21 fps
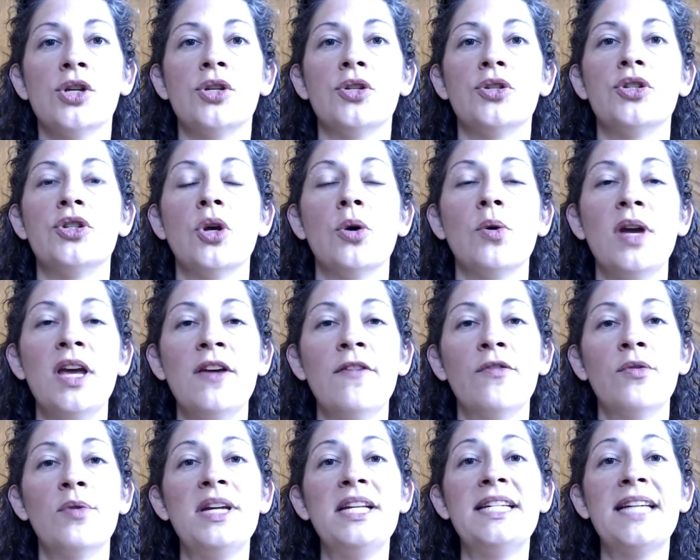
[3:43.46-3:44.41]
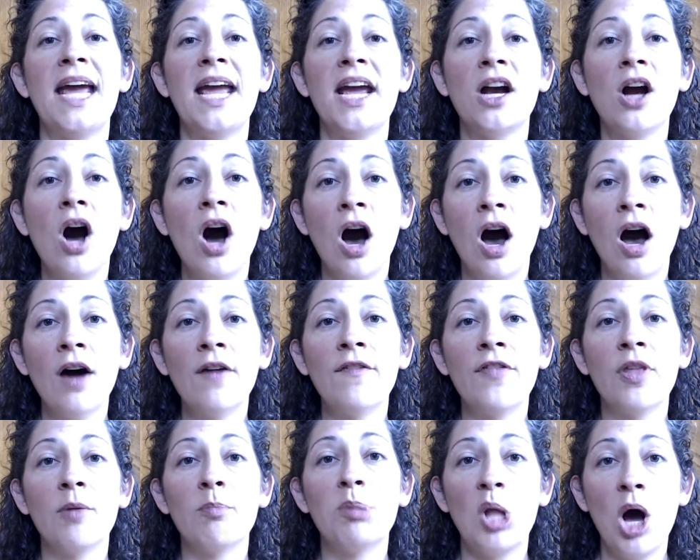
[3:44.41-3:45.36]
So if we take
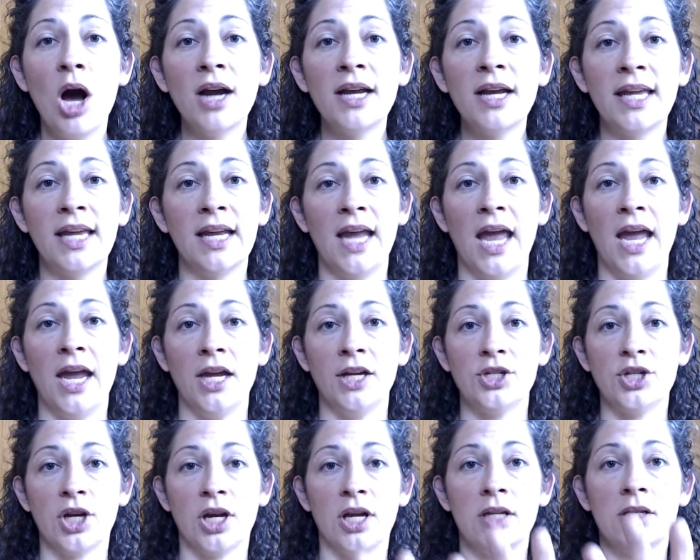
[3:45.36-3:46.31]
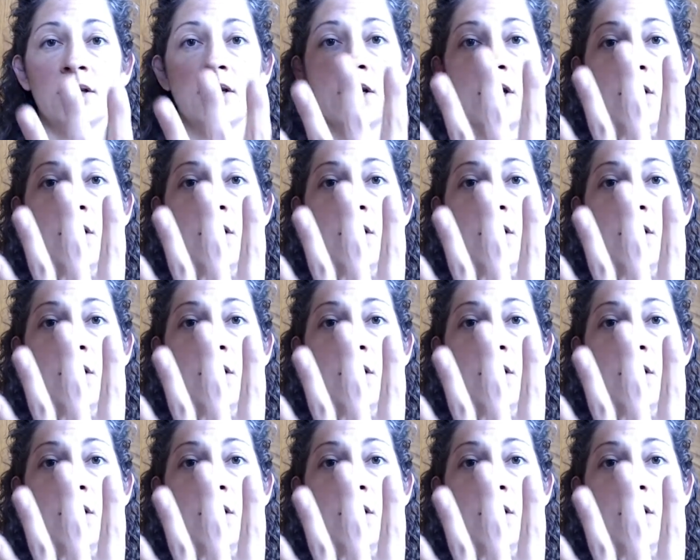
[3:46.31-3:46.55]
off the blocking agent,